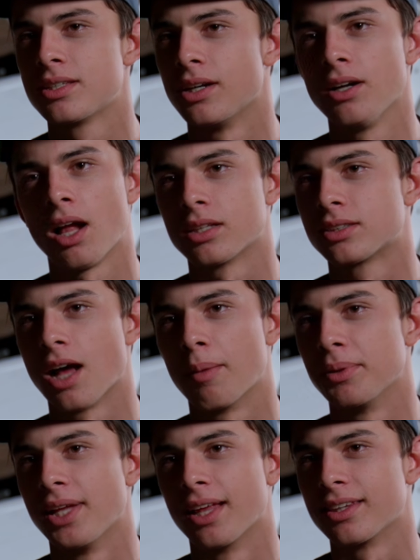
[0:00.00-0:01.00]
you're not
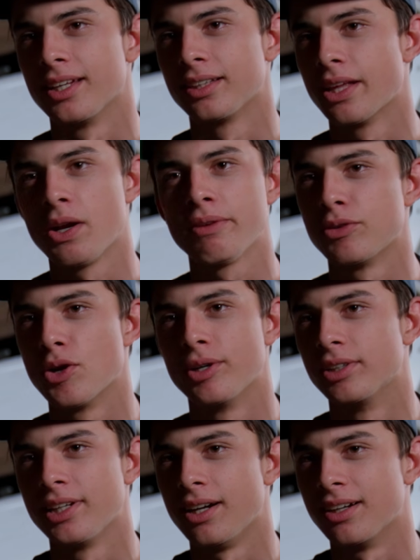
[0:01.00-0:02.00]
stopping that thing. They don't even know
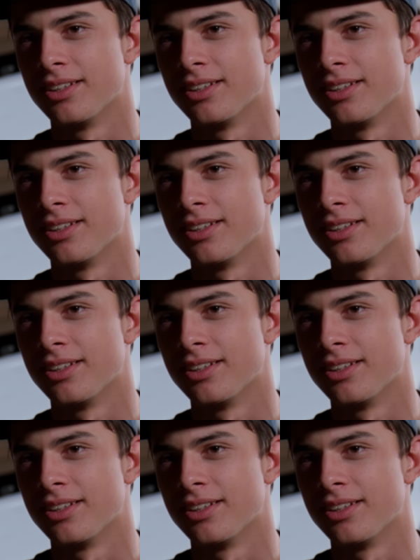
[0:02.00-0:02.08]
you're there.